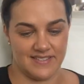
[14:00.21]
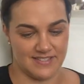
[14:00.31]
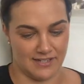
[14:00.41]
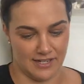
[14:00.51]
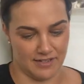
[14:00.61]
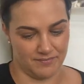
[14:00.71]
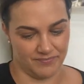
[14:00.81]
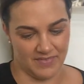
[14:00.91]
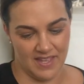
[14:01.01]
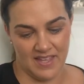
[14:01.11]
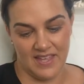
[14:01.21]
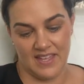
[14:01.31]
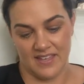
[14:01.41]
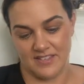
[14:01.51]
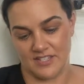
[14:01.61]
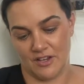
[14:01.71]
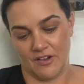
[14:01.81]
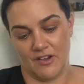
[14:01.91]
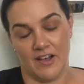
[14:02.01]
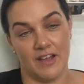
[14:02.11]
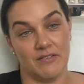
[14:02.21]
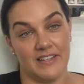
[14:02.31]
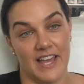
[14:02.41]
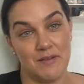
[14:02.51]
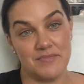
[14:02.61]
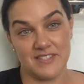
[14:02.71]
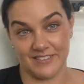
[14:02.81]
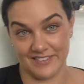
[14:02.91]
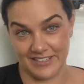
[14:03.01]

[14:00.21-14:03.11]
stunning. So I will absolutely